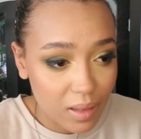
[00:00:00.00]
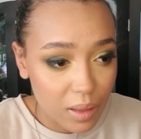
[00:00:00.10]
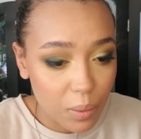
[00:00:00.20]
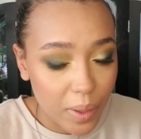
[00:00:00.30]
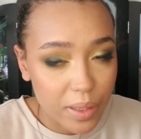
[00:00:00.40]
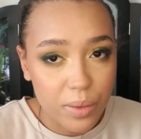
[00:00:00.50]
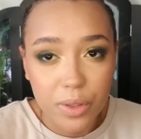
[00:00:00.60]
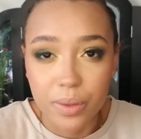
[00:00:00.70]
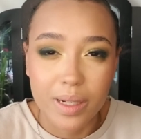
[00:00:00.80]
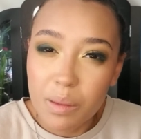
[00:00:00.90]
the way you
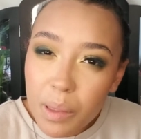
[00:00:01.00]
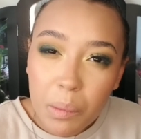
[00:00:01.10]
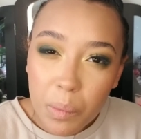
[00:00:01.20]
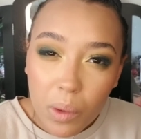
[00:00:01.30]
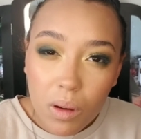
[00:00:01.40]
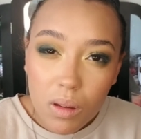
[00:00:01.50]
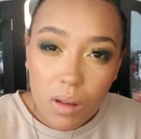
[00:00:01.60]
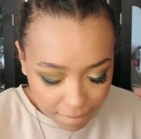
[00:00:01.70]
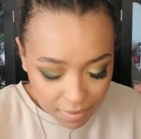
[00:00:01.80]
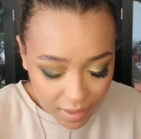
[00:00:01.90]
treat people.
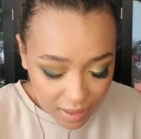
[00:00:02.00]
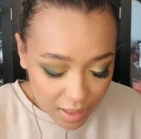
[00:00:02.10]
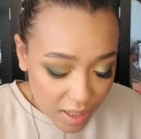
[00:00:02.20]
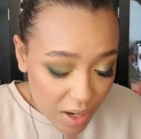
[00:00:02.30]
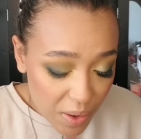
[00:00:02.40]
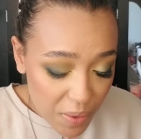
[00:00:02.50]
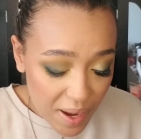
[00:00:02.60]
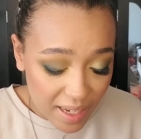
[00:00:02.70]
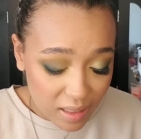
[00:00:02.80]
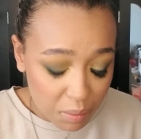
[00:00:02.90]
The ego
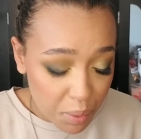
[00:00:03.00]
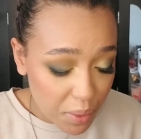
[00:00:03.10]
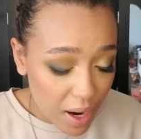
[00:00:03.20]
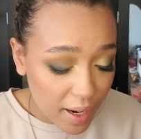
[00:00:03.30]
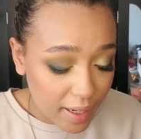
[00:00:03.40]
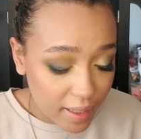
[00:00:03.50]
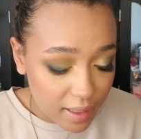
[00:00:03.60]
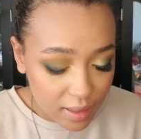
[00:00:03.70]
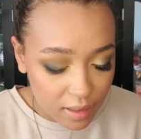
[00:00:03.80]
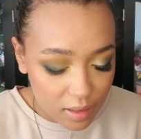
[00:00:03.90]
and pride
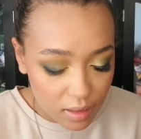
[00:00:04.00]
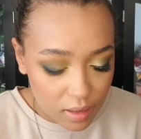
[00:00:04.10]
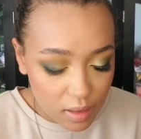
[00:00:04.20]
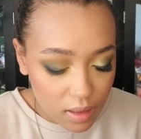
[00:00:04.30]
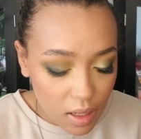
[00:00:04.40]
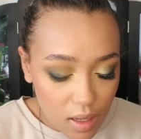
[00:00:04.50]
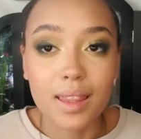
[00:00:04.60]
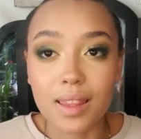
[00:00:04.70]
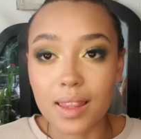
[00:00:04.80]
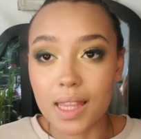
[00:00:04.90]
is
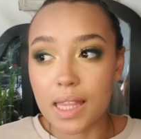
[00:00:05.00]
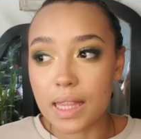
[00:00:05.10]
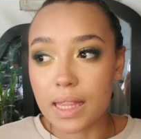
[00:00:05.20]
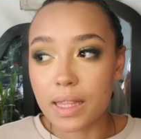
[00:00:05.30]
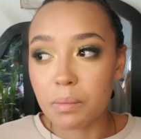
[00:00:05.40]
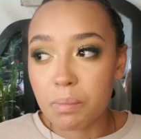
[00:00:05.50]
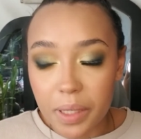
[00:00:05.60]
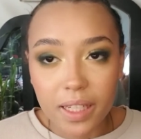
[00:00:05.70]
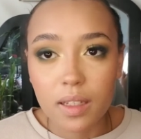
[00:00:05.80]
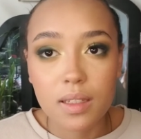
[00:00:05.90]
the
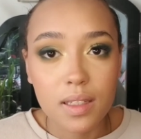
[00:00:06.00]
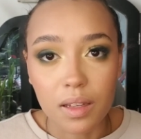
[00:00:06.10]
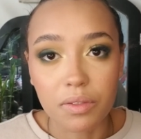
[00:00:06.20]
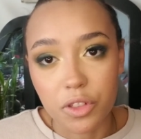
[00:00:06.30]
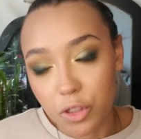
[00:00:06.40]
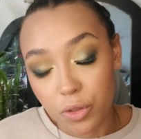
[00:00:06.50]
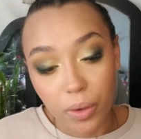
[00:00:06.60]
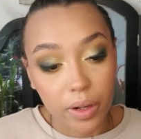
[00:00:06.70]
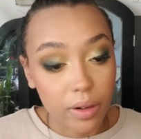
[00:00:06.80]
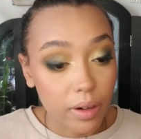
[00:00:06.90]
biggest
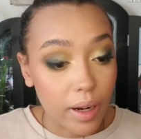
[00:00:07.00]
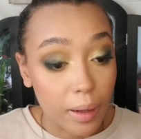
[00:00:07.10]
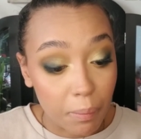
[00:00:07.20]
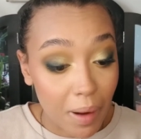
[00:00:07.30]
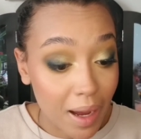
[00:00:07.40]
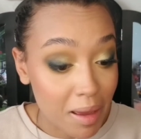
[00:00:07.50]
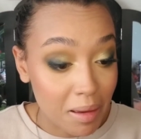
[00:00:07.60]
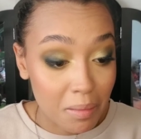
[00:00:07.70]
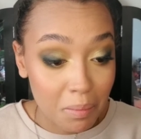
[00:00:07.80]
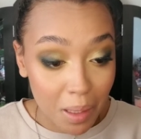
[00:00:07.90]
self-destroyer, in
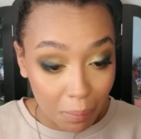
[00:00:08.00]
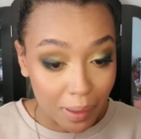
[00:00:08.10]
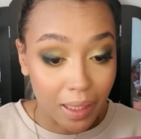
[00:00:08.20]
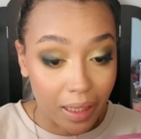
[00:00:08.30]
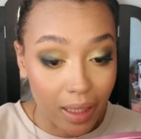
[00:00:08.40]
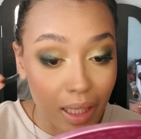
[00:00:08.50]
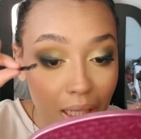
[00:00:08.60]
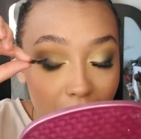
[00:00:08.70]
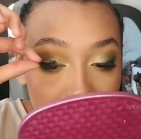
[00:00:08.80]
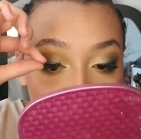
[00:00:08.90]
my opinion.
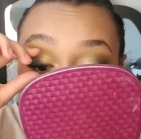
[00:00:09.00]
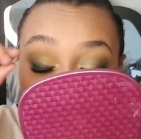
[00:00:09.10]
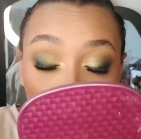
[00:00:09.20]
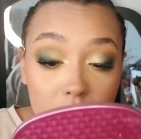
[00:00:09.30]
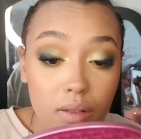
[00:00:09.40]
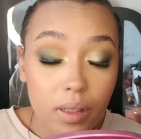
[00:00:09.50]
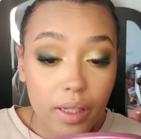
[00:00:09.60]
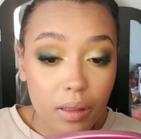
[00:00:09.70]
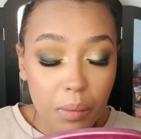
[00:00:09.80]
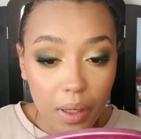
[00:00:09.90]
Once you let
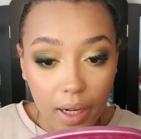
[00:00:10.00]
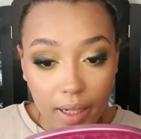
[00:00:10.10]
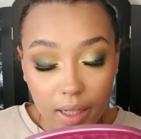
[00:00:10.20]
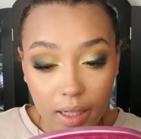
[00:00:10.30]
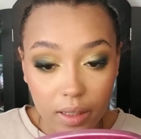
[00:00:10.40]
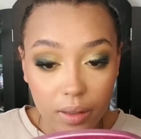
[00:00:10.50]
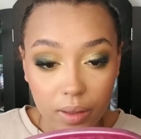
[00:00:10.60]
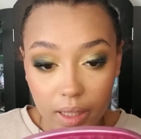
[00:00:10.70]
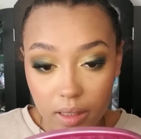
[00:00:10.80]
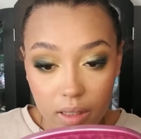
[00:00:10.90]
your pride and ego
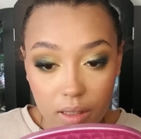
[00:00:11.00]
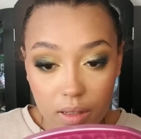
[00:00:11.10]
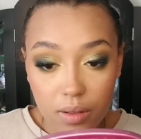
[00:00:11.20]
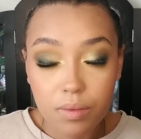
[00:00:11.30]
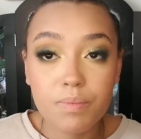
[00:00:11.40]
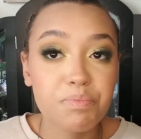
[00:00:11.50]
get to you,